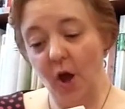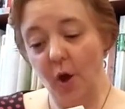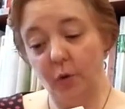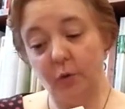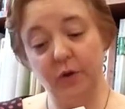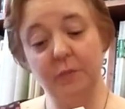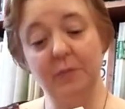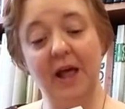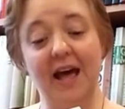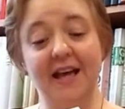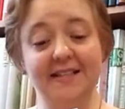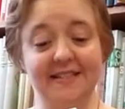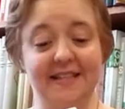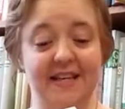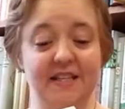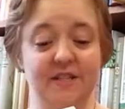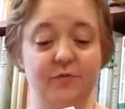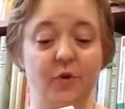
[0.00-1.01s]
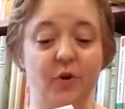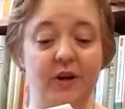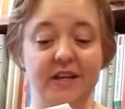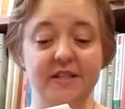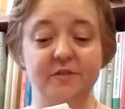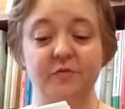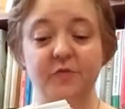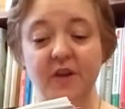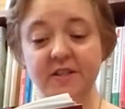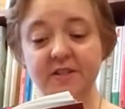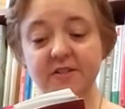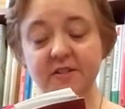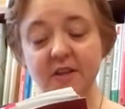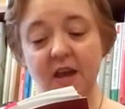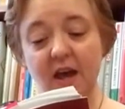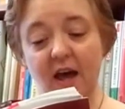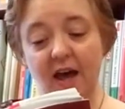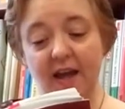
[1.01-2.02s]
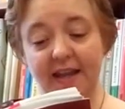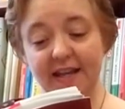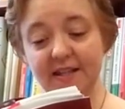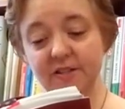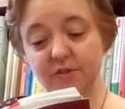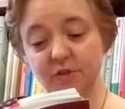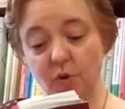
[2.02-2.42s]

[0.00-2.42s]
Ruy Blásquez for his offense against